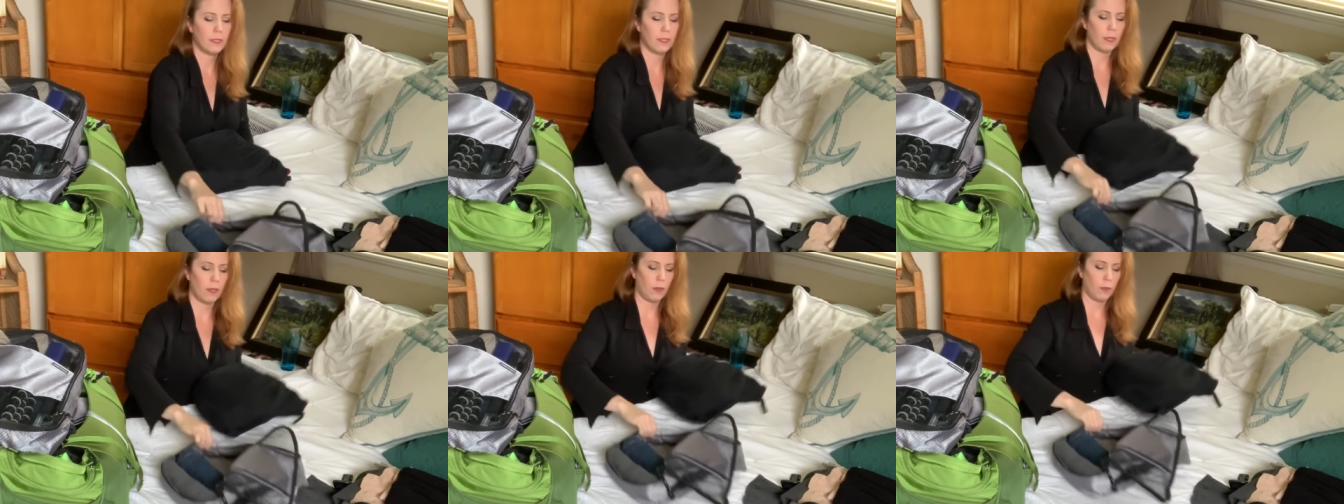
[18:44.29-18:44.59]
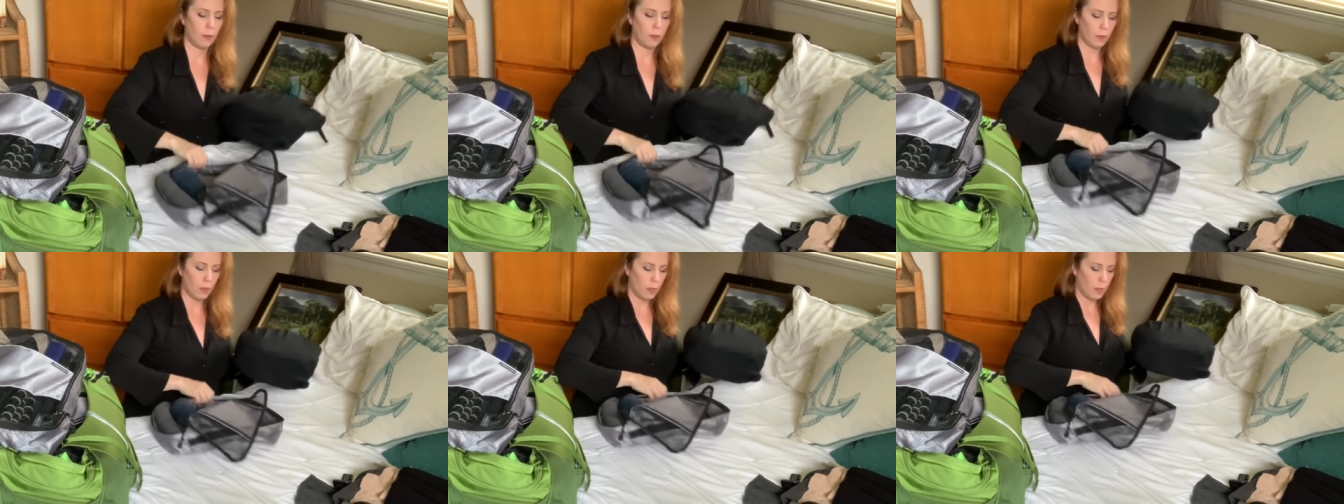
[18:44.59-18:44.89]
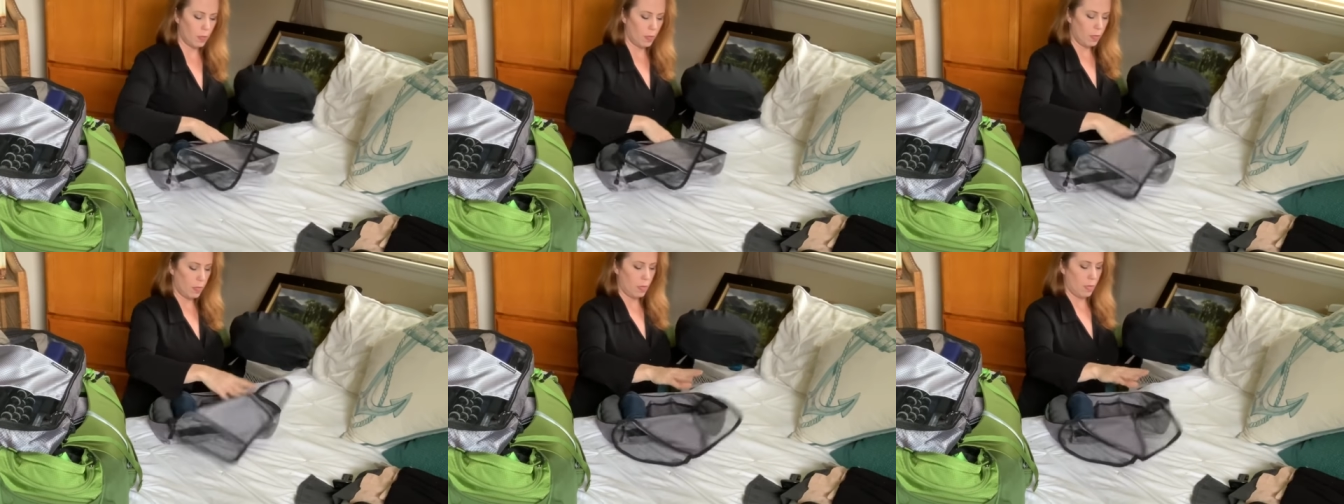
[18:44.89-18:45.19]
So
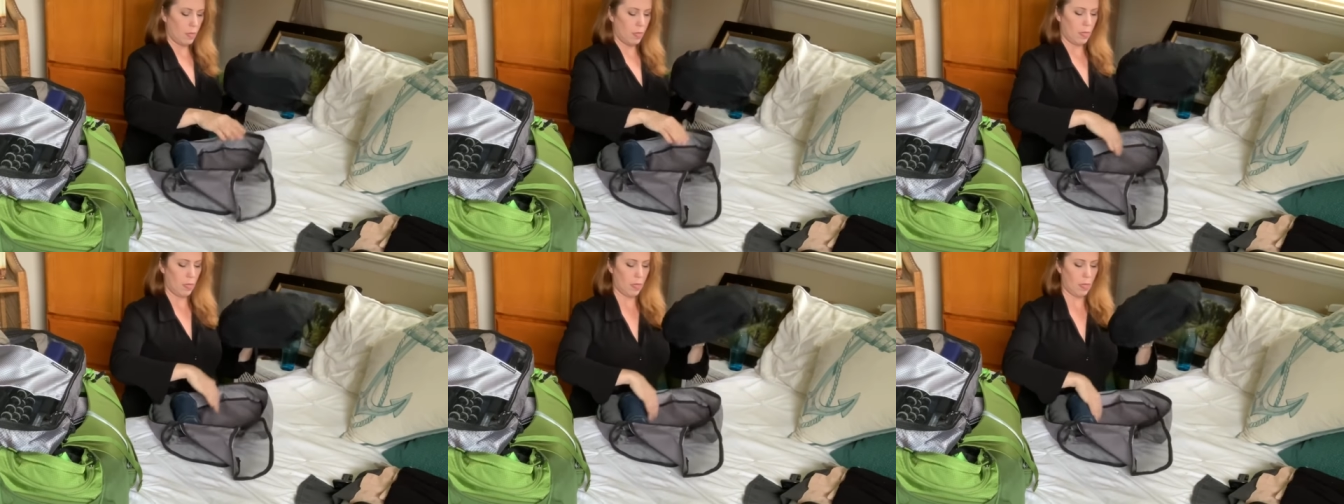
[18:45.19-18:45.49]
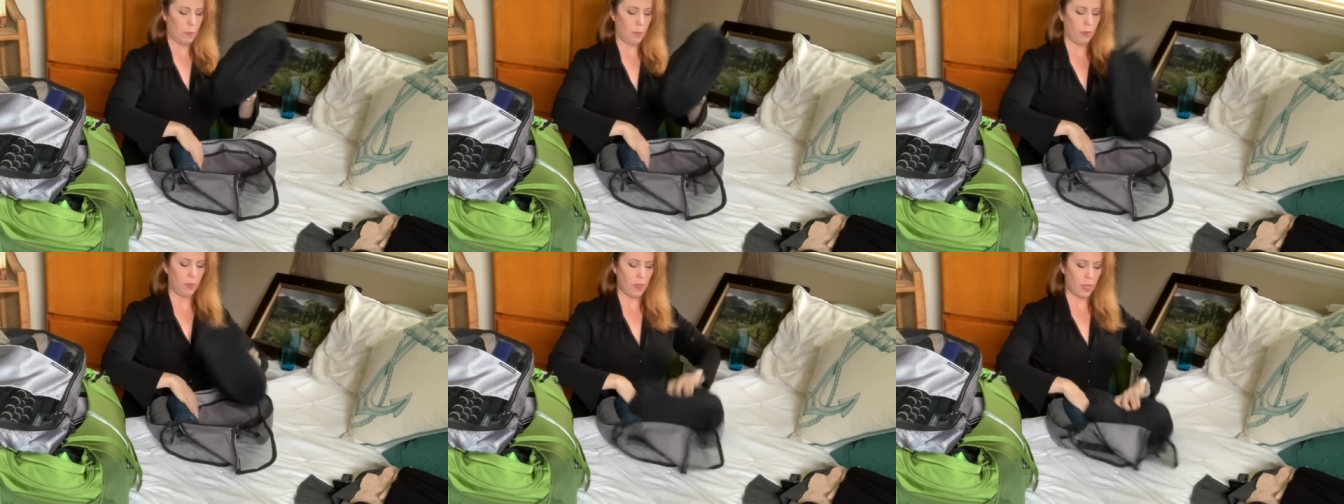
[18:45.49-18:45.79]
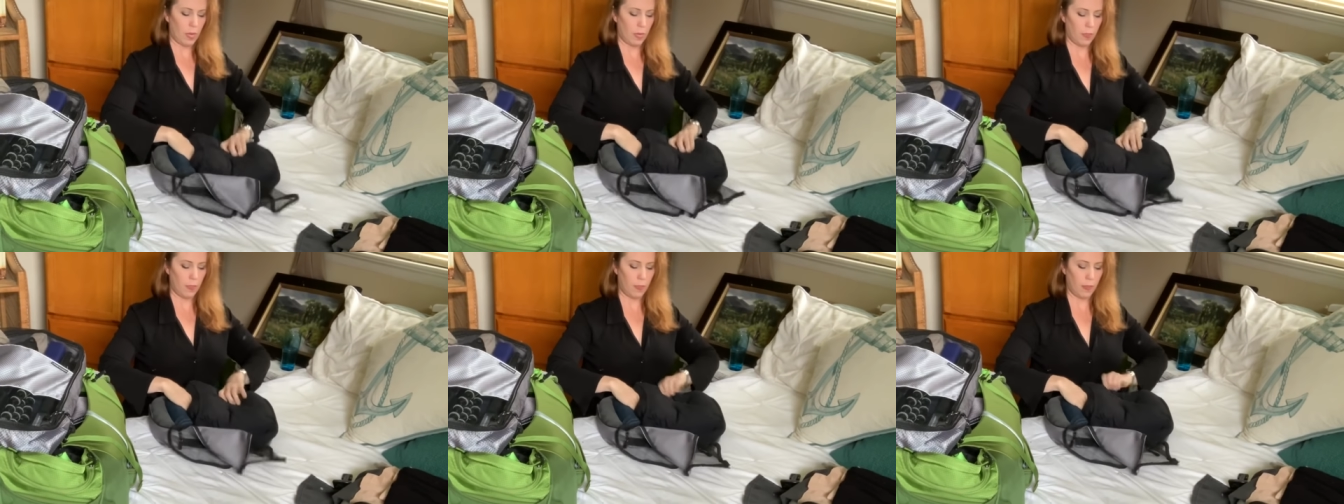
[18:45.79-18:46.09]
I put
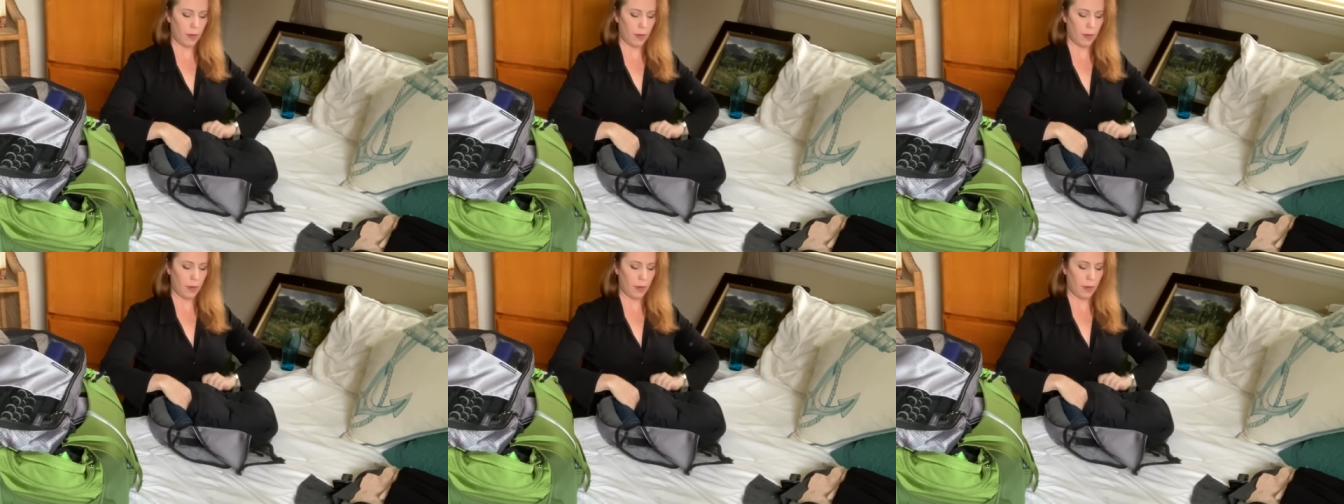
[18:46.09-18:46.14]
that in